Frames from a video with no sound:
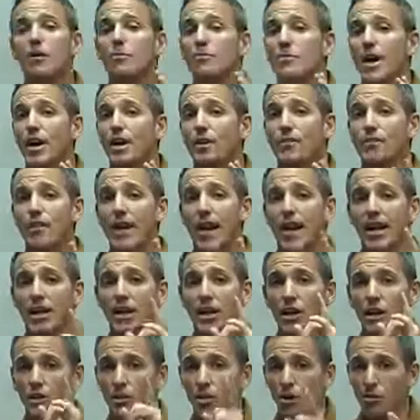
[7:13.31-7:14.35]
Matter of fact,
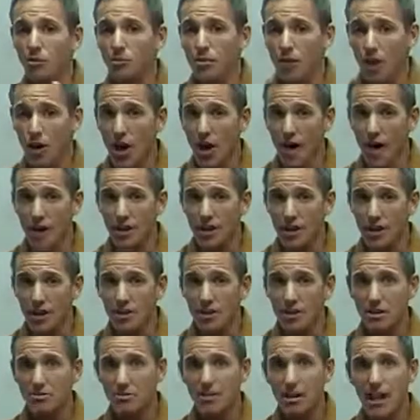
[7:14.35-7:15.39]
don't put hot
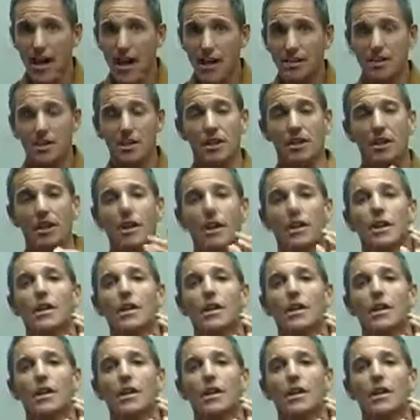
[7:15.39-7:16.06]
things in plastic,